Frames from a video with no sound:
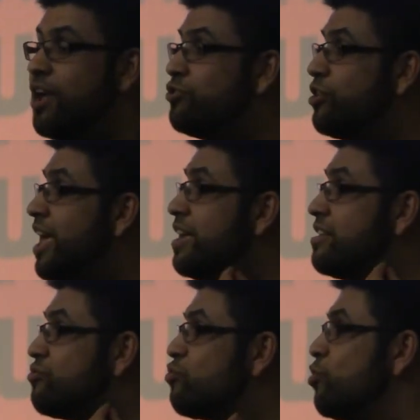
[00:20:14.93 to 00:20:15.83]
and today
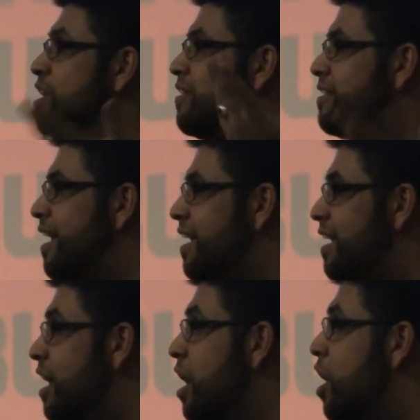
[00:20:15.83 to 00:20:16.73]
is truly the
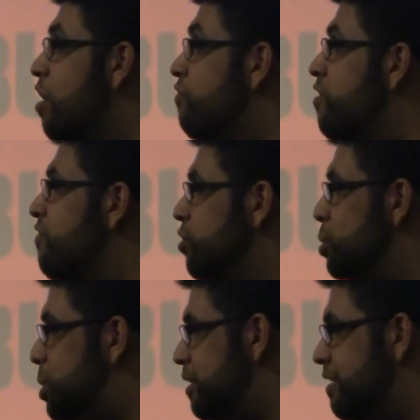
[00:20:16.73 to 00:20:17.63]
day of
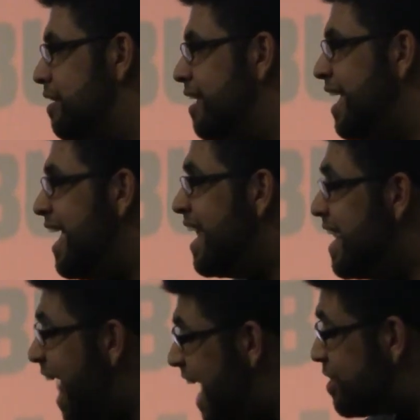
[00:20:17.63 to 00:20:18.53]
revolution.
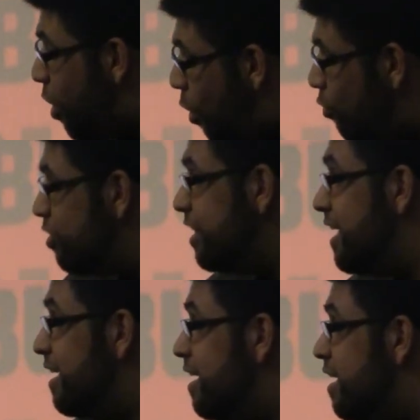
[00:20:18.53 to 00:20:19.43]
Not
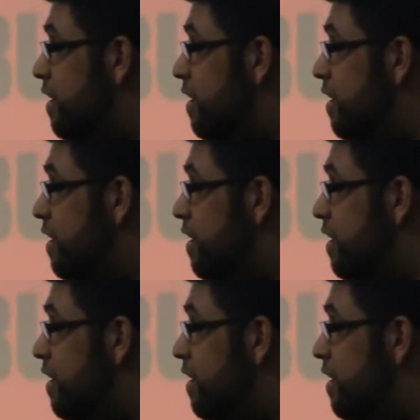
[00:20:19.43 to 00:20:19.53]
only